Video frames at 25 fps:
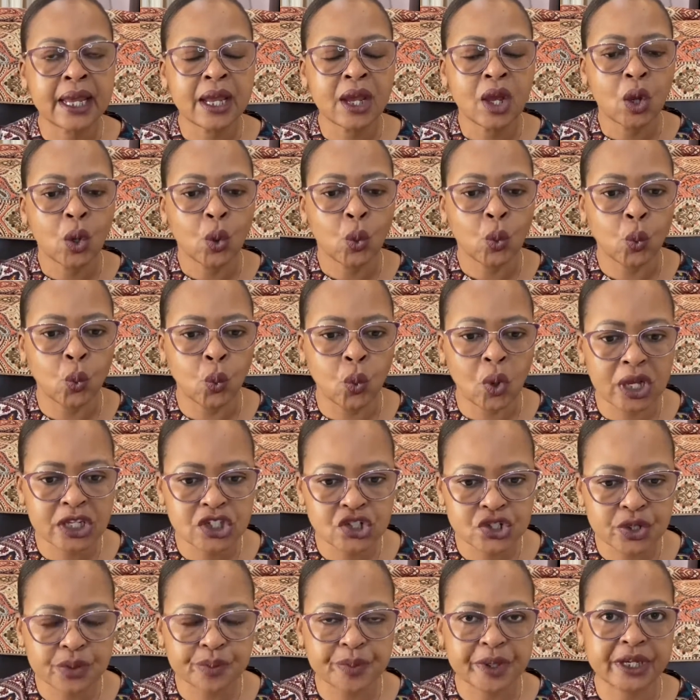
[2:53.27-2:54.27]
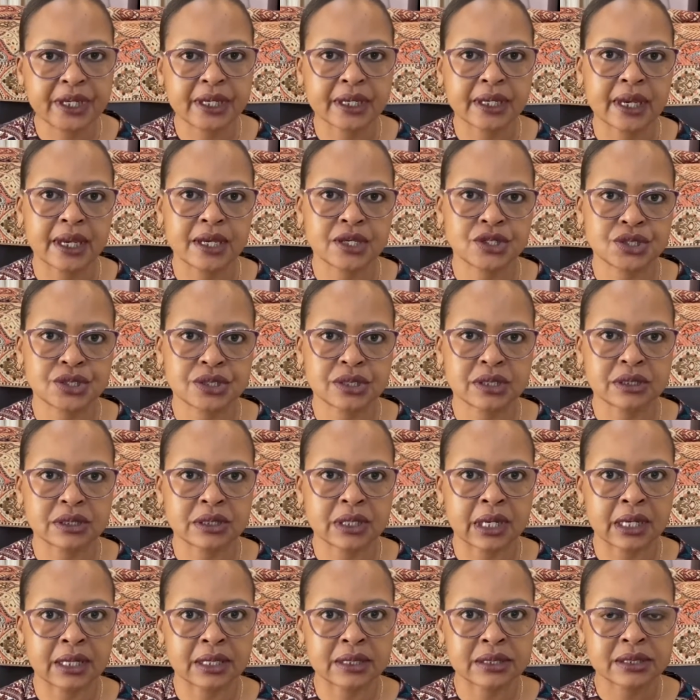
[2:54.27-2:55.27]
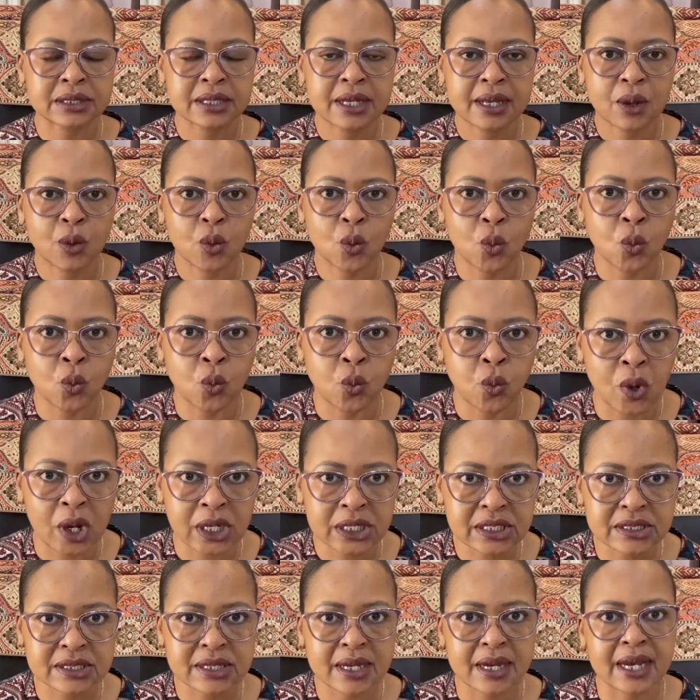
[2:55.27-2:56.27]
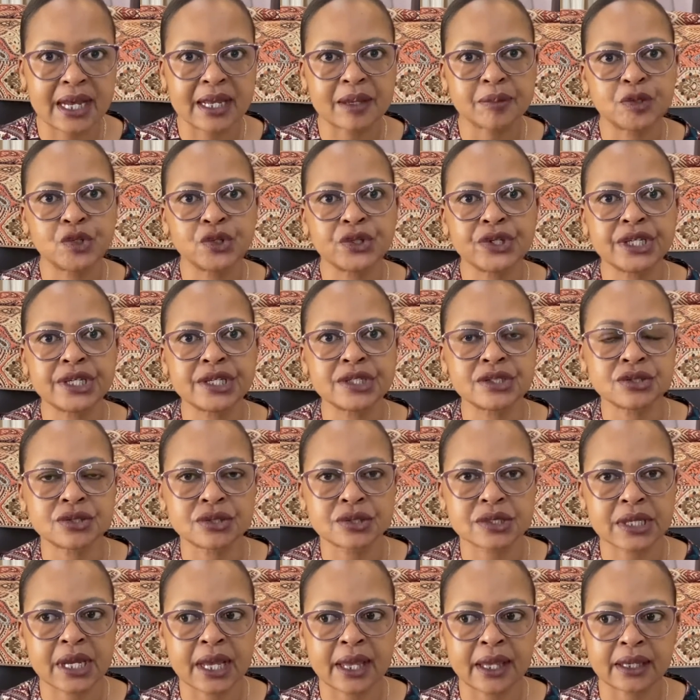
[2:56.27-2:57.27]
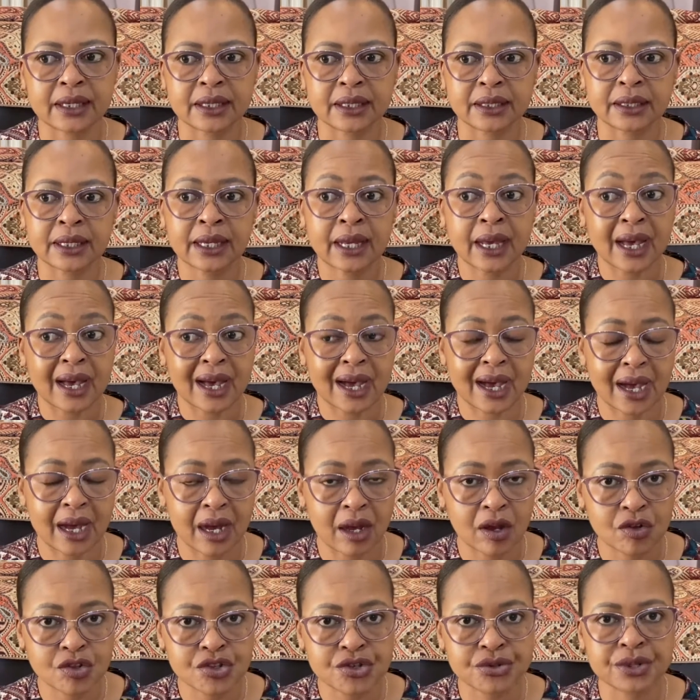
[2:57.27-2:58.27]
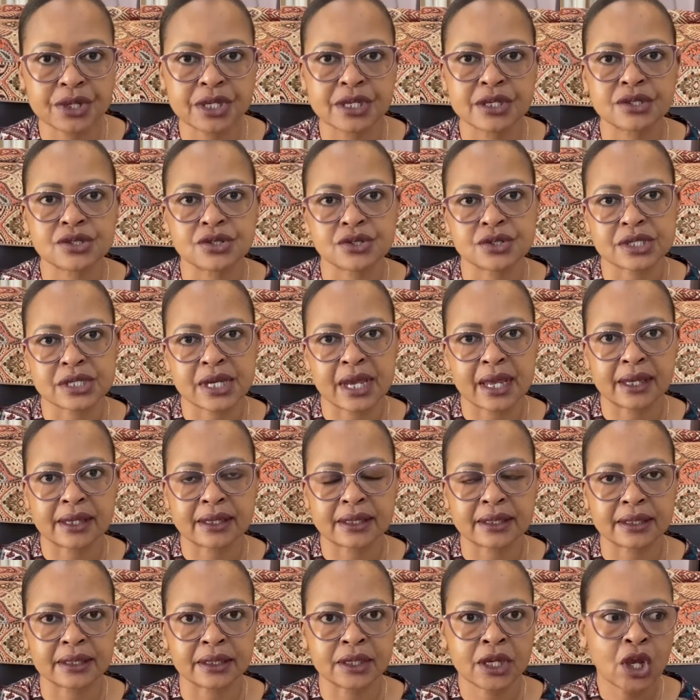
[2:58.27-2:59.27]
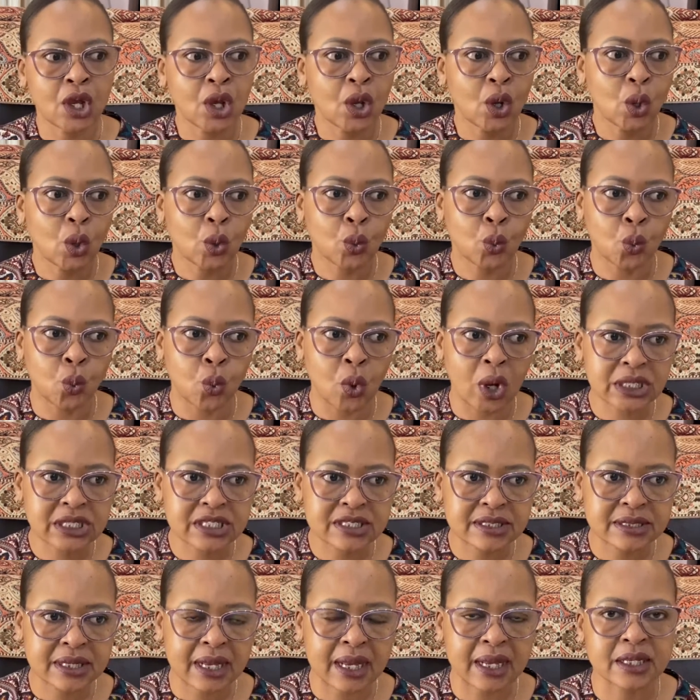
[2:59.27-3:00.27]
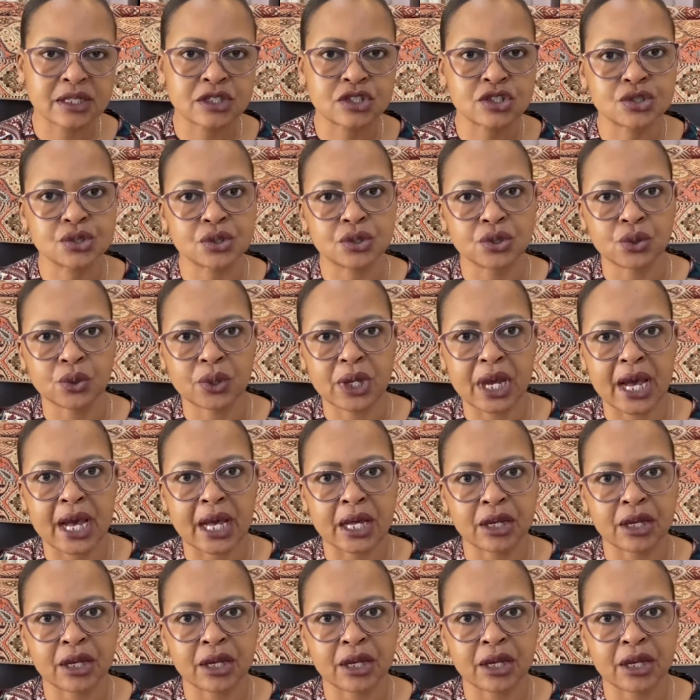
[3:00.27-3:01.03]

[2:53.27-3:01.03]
what your medication does, what time you need to take it, how you need to take it, what signs to look out